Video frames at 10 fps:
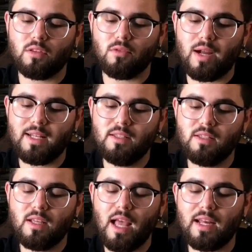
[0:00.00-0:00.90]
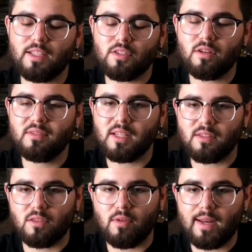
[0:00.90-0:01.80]
threads and it serves as
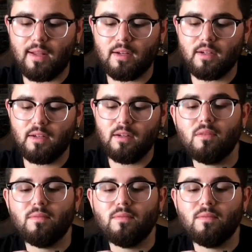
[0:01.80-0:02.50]
a thread locker.